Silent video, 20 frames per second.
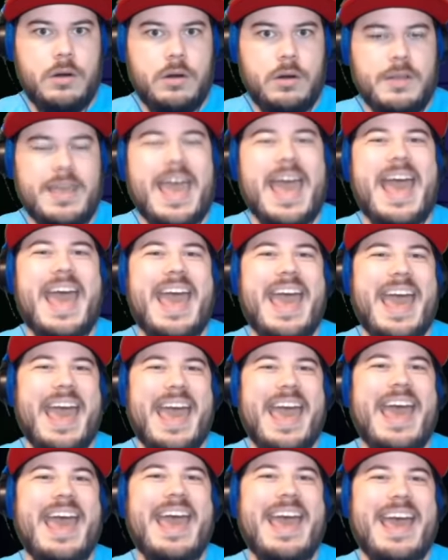
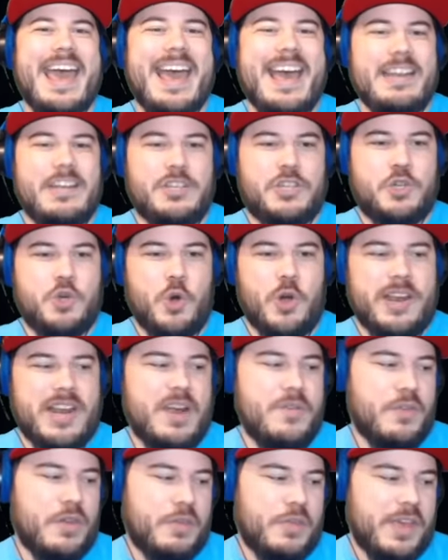Yeah, I destroyed
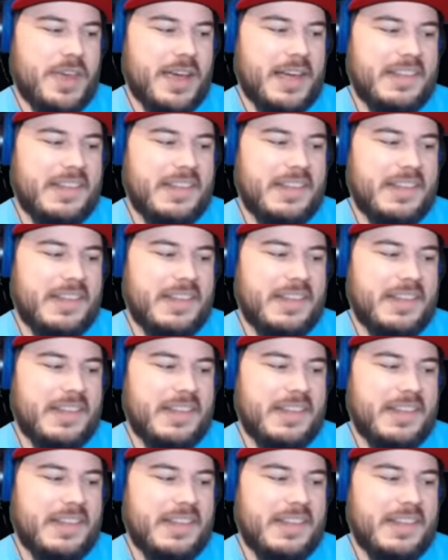everything, I